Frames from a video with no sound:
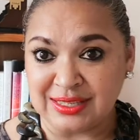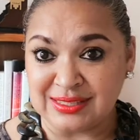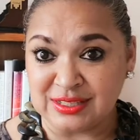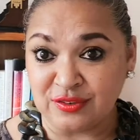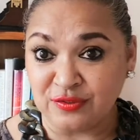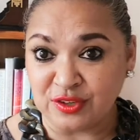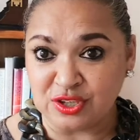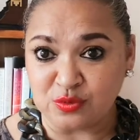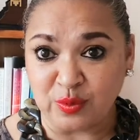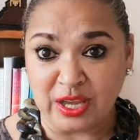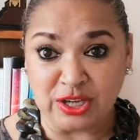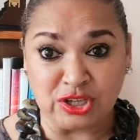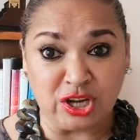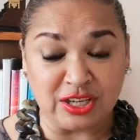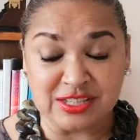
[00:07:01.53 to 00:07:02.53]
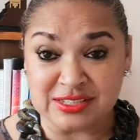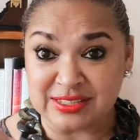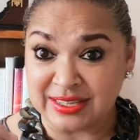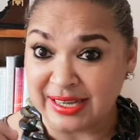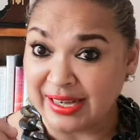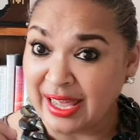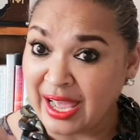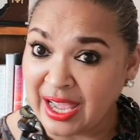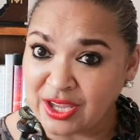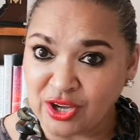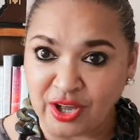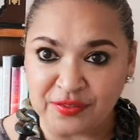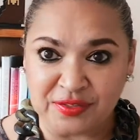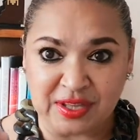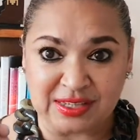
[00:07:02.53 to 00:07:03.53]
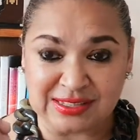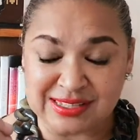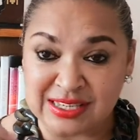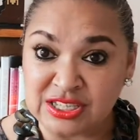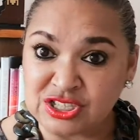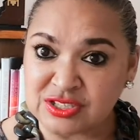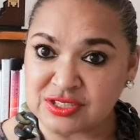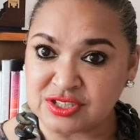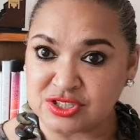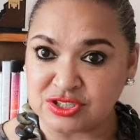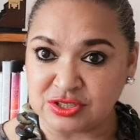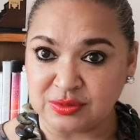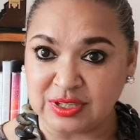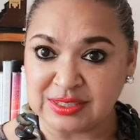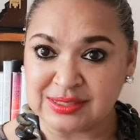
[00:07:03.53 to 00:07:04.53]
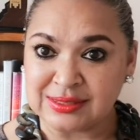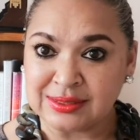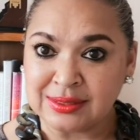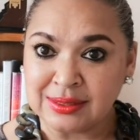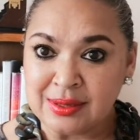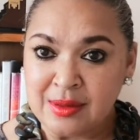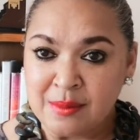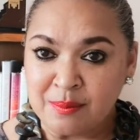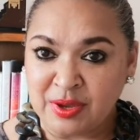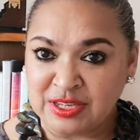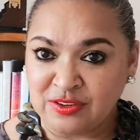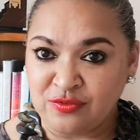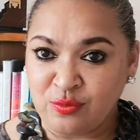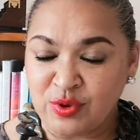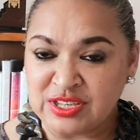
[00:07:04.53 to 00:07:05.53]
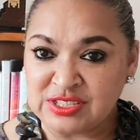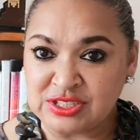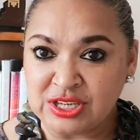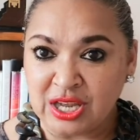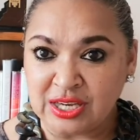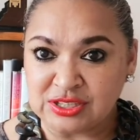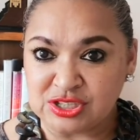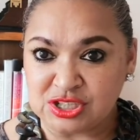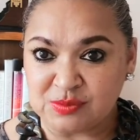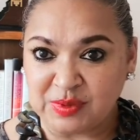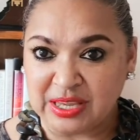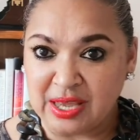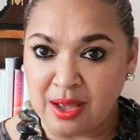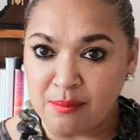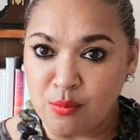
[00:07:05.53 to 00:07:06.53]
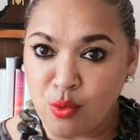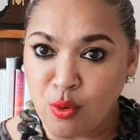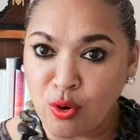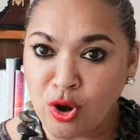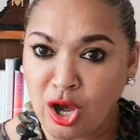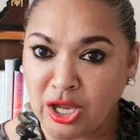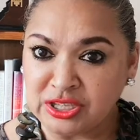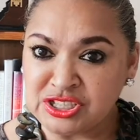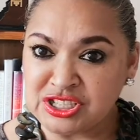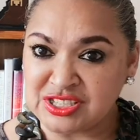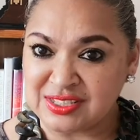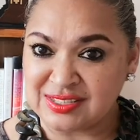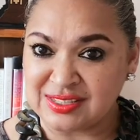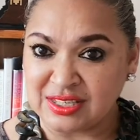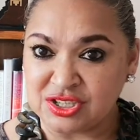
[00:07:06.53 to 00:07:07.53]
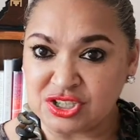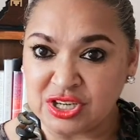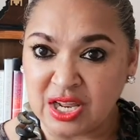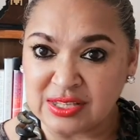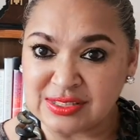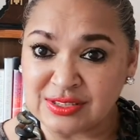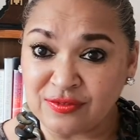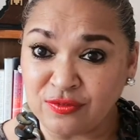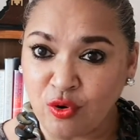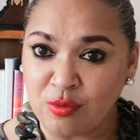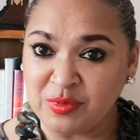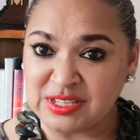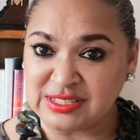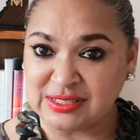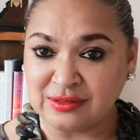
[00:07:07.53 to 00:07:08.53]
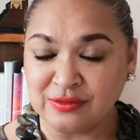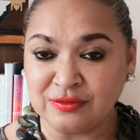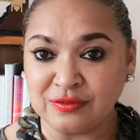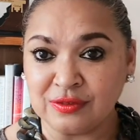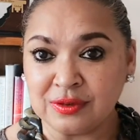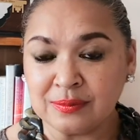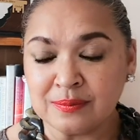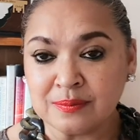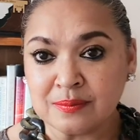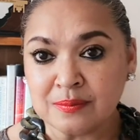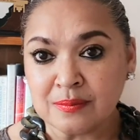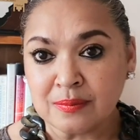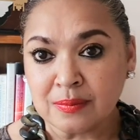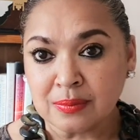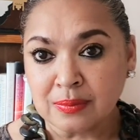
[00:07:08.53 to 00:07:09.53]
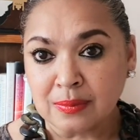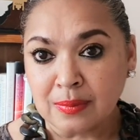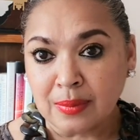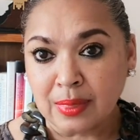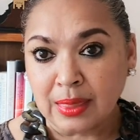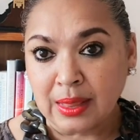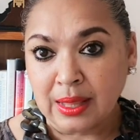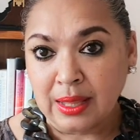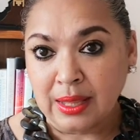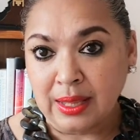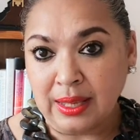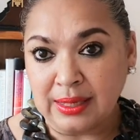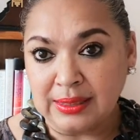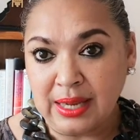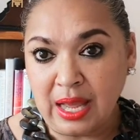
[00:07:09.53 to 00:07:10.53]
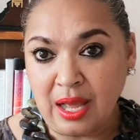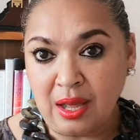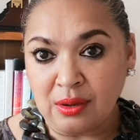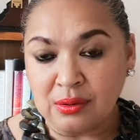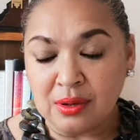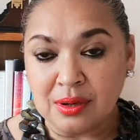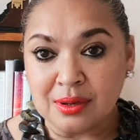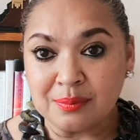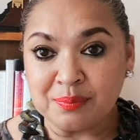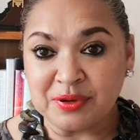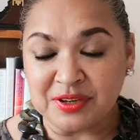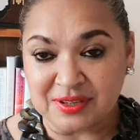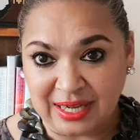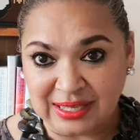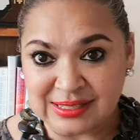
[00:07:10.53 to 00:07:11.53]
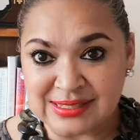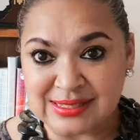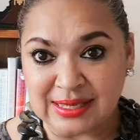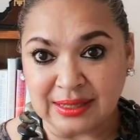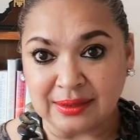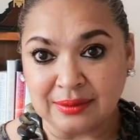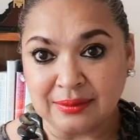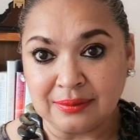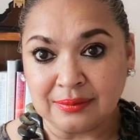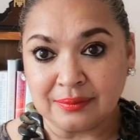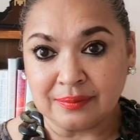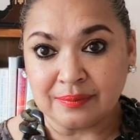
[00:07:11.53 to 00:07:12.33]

in a different way, not to rely on their teachers to do it, but if we start to become more conscious and transformative in our parenting,